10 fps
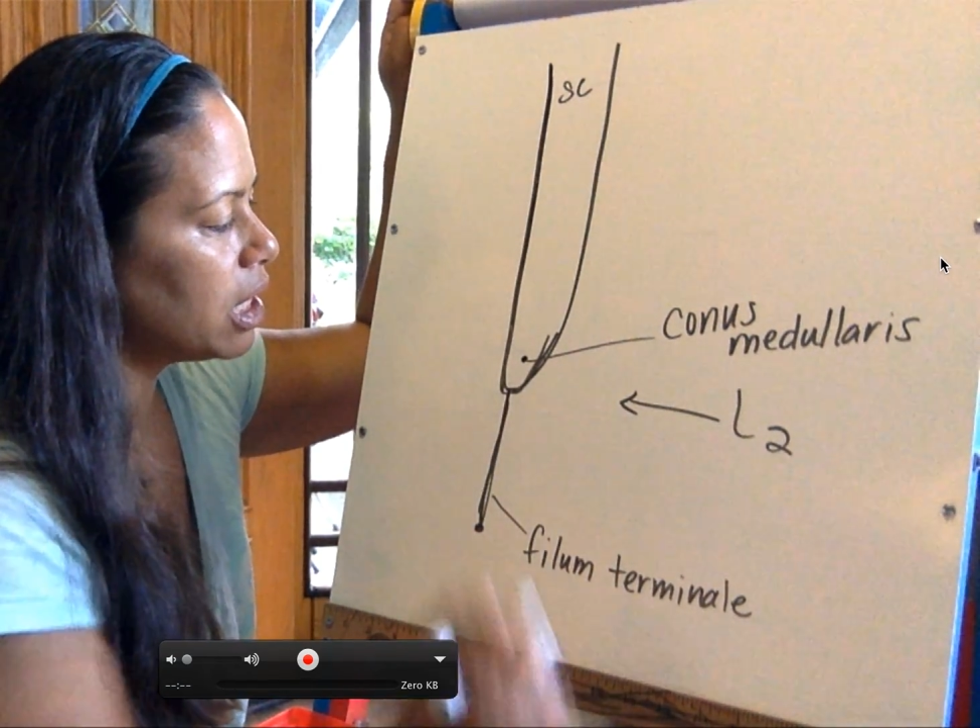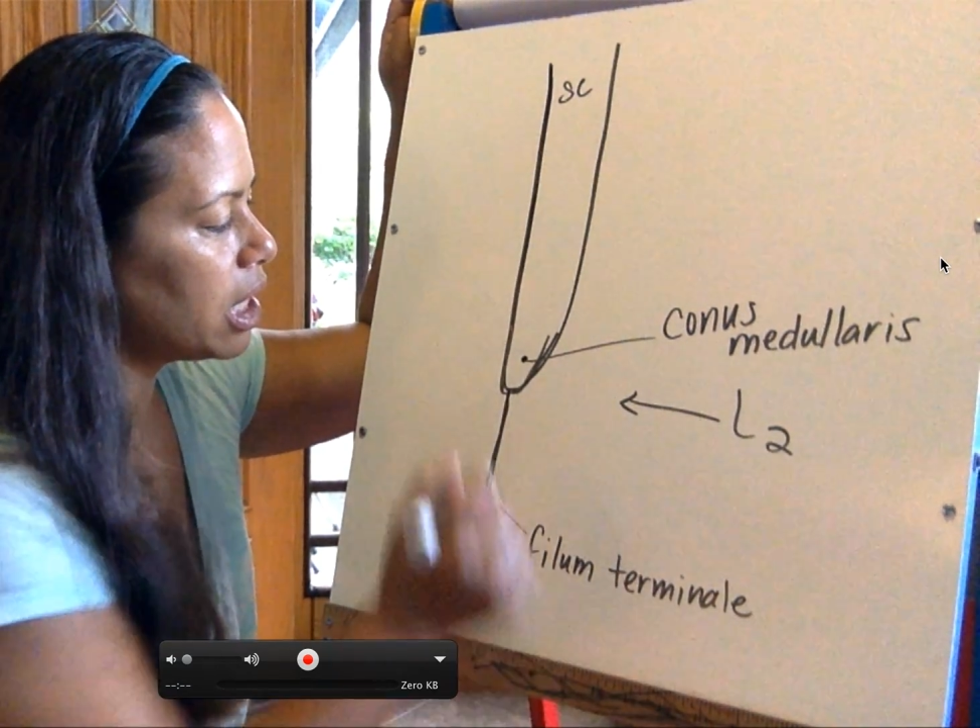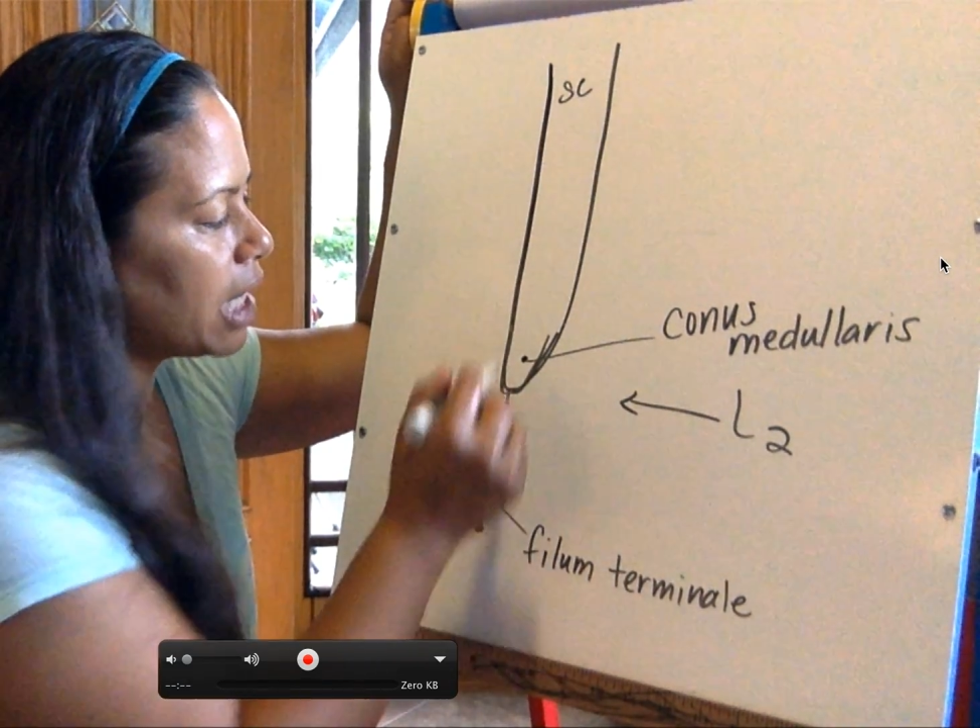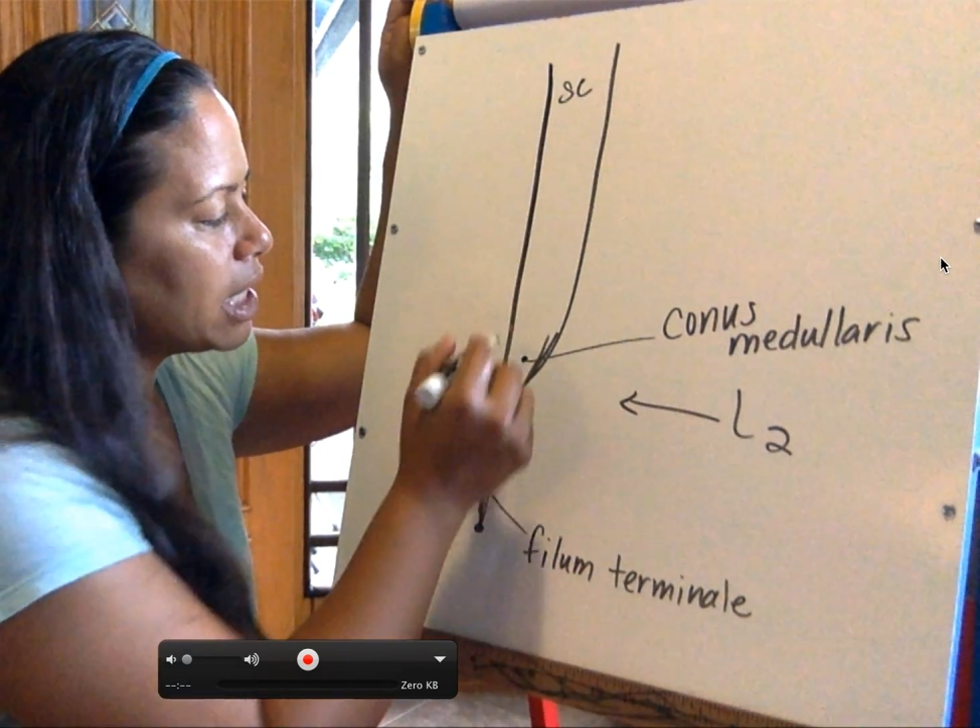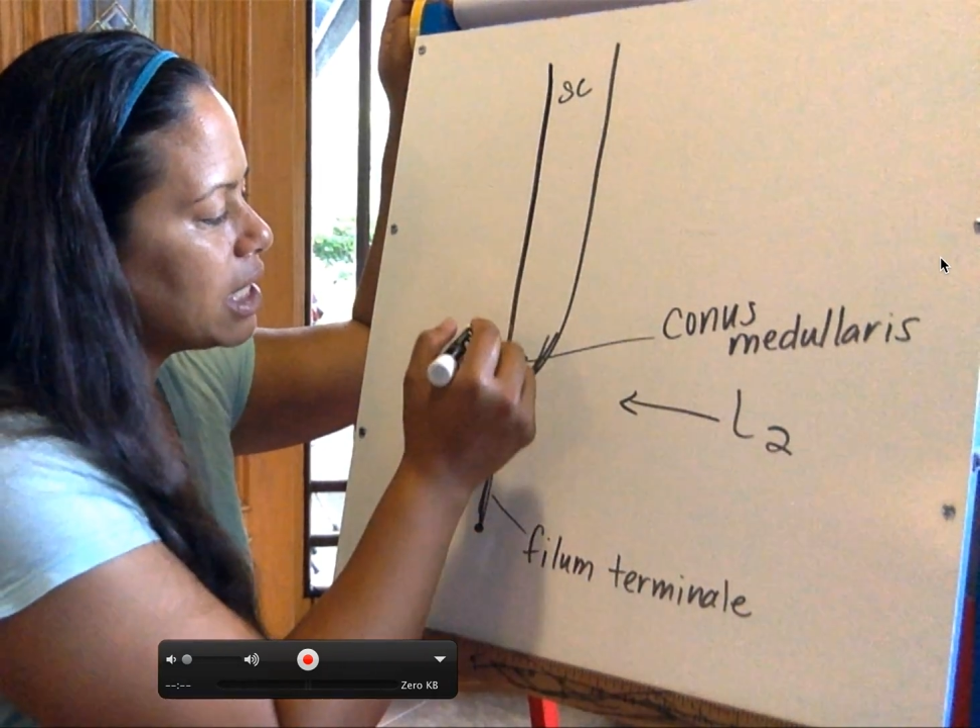
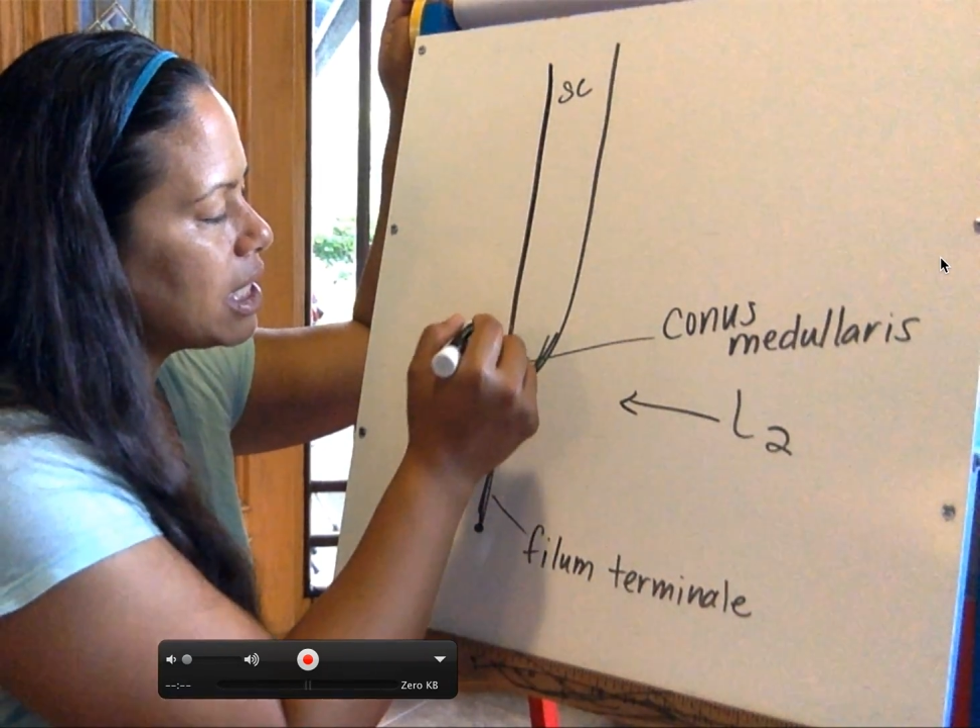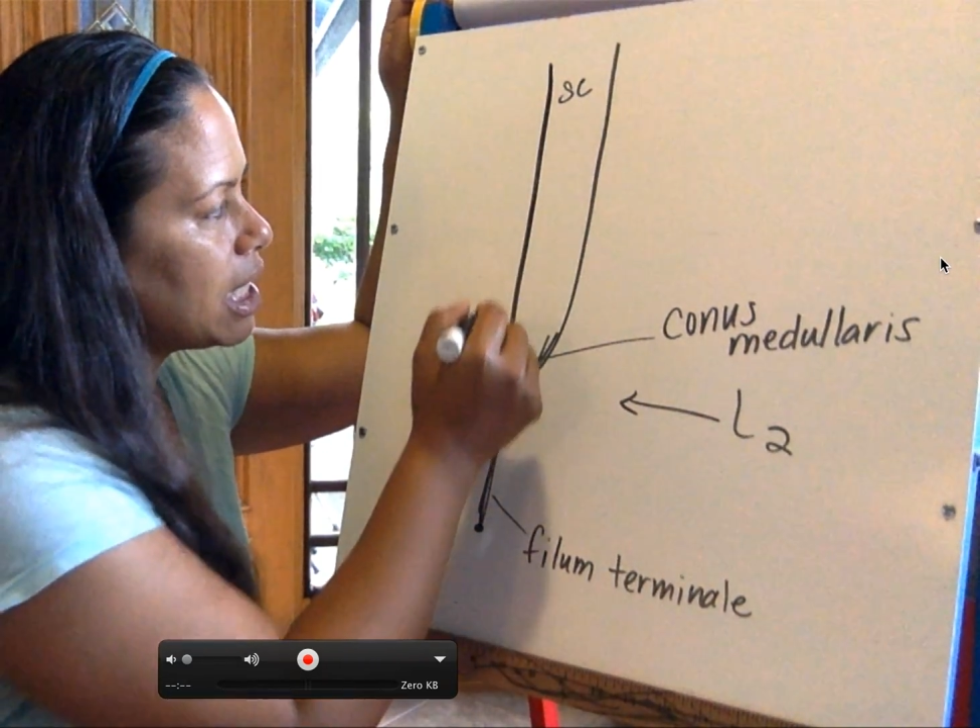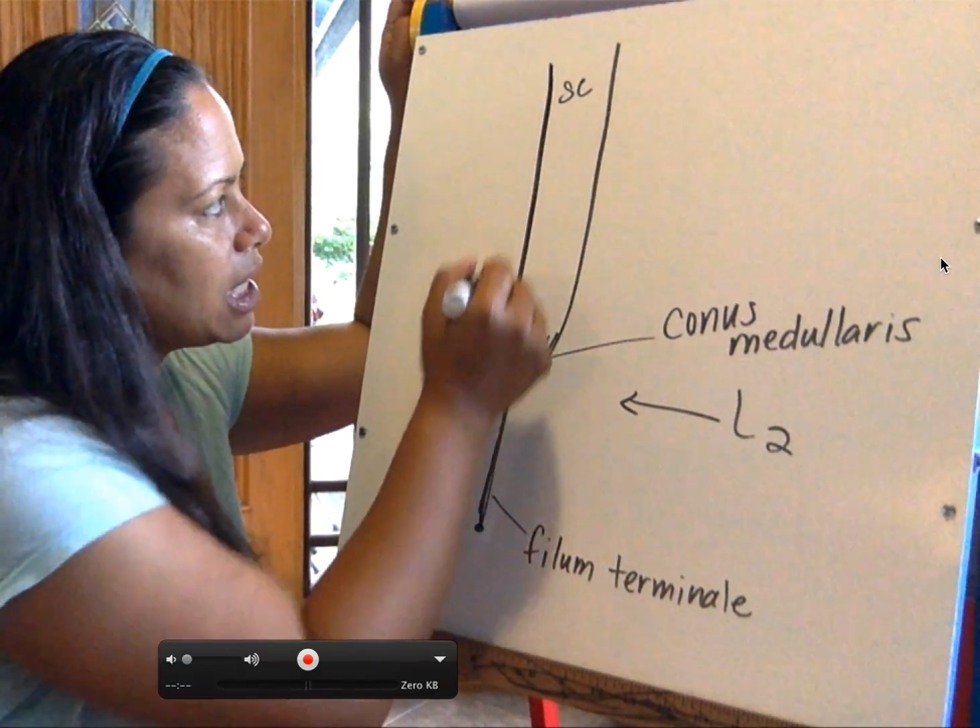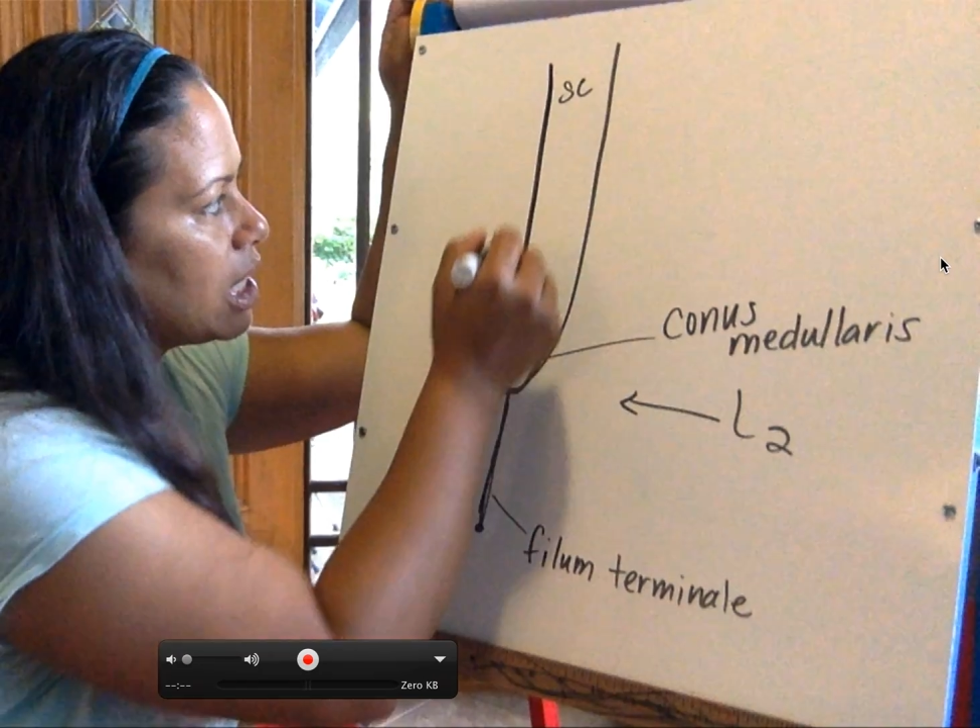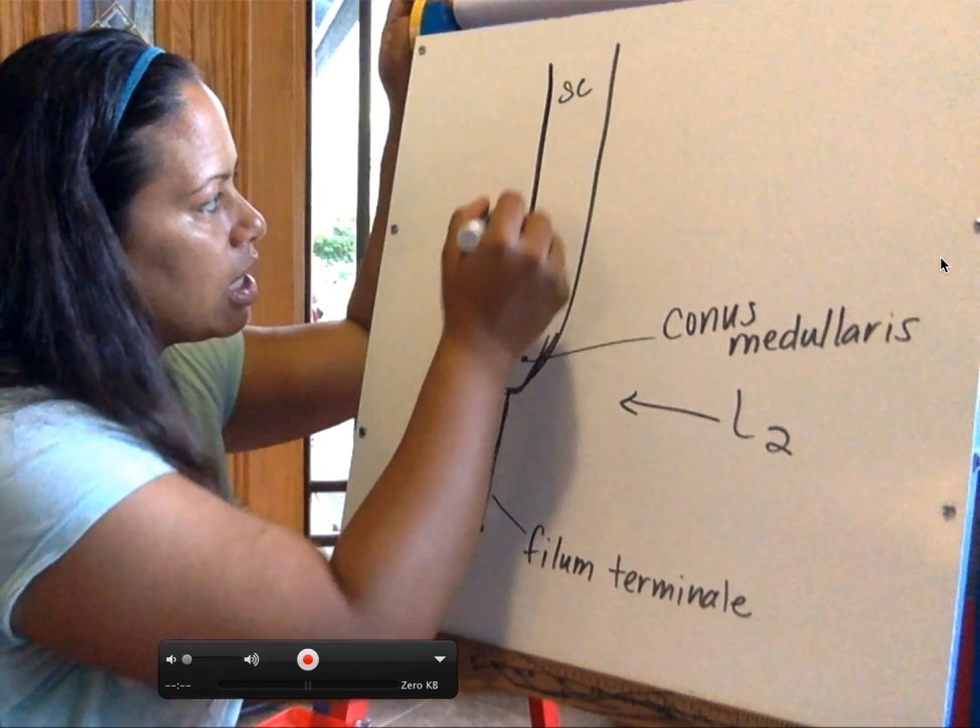And let's say
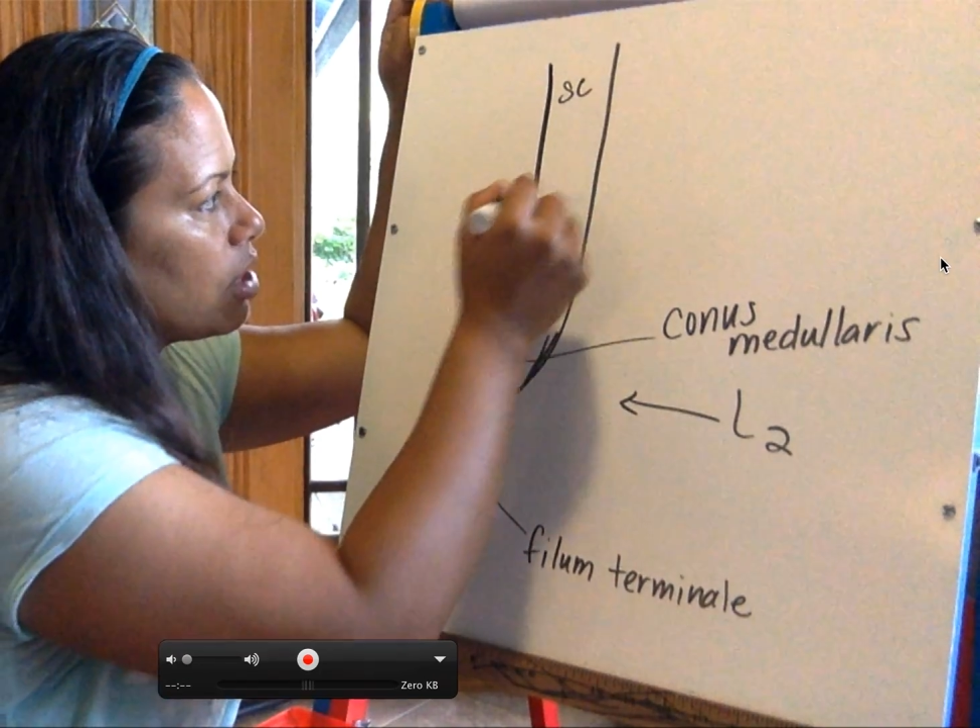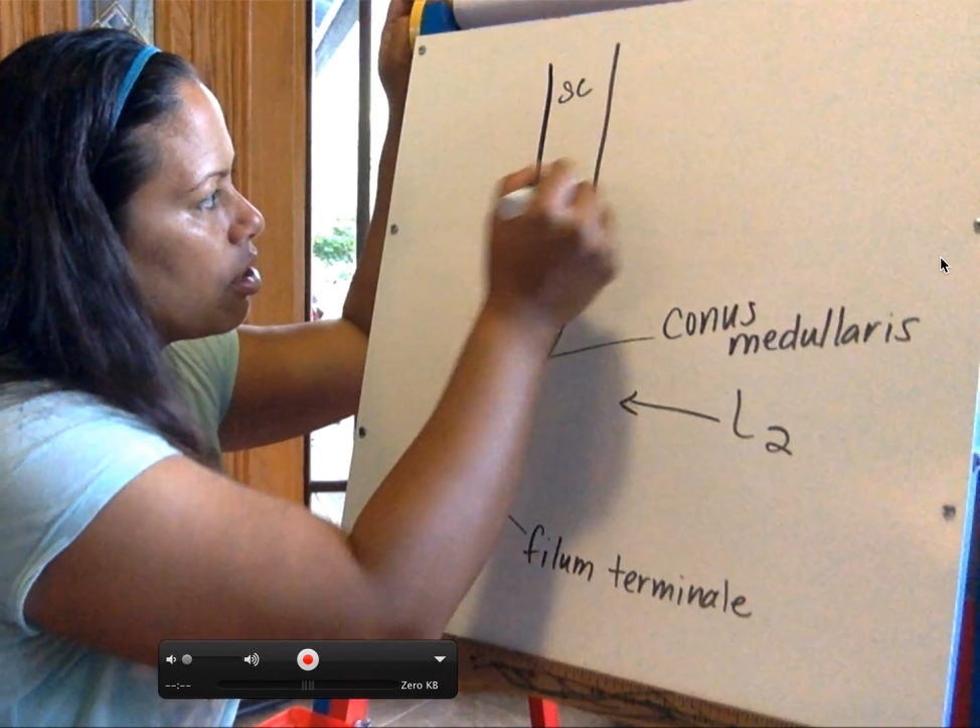that there